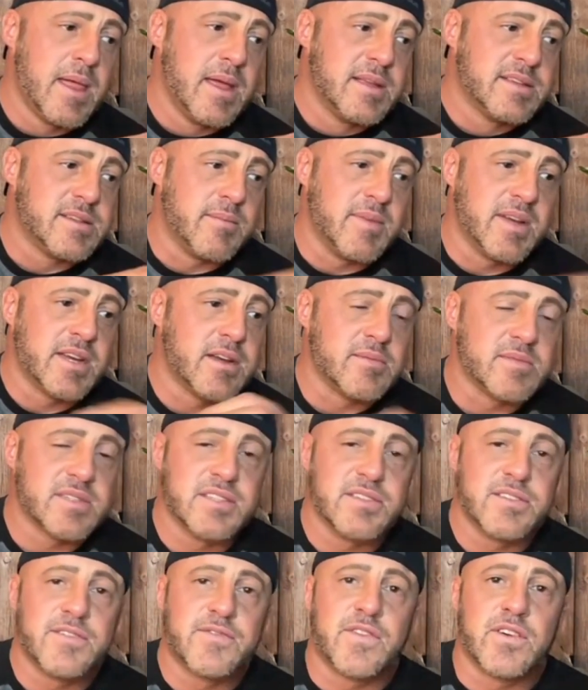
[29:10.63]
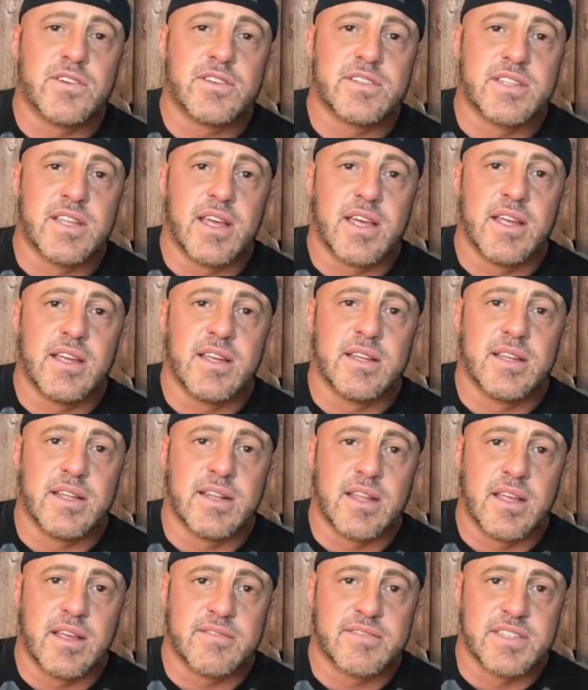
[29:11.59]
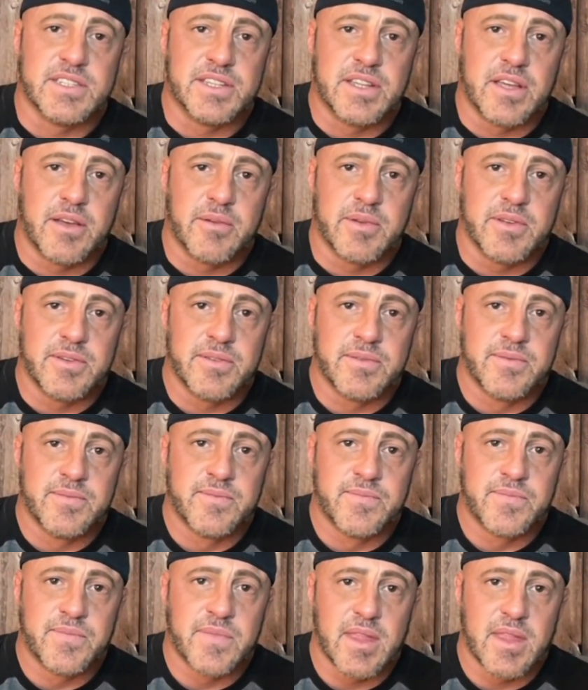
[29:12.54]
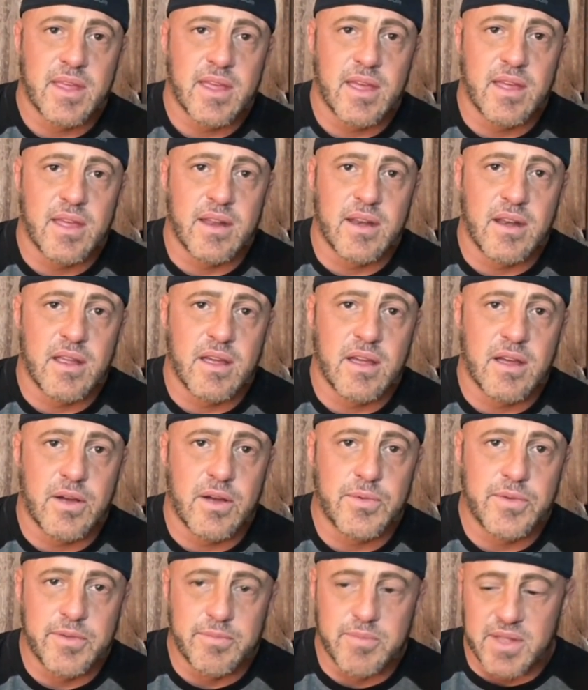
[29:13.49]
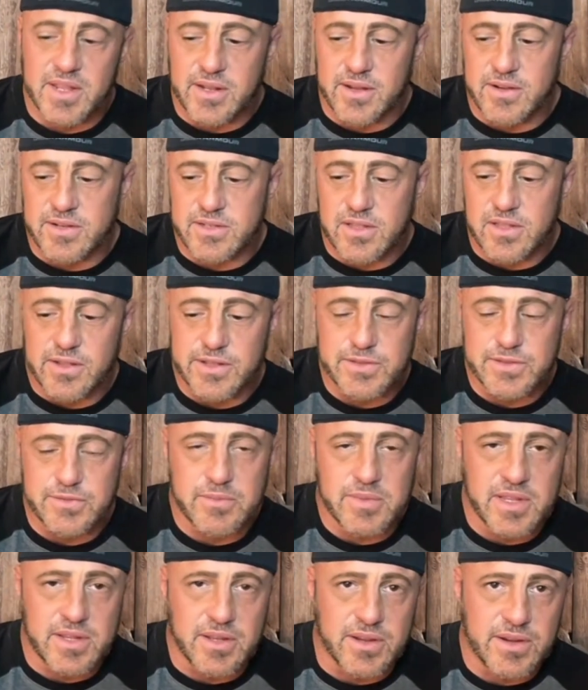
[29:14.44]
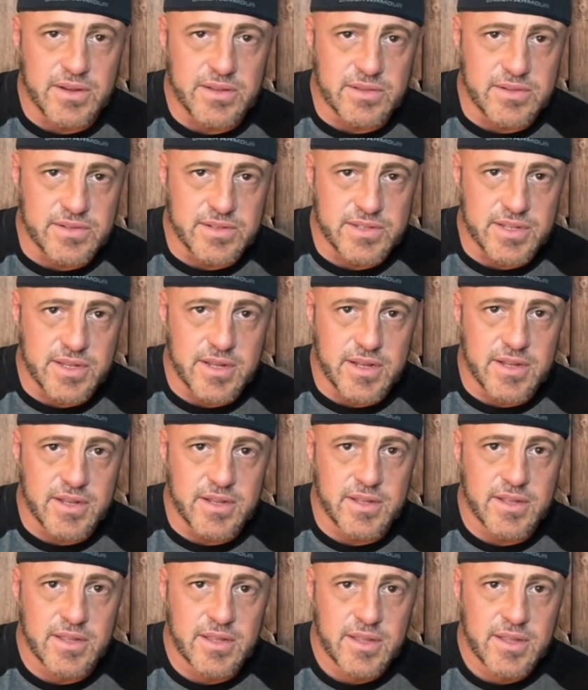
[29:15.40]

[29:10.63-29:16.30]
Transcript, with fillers: Somebody comes in the first day in the F C W, and uh, we've been here as long as we've been here. There's a,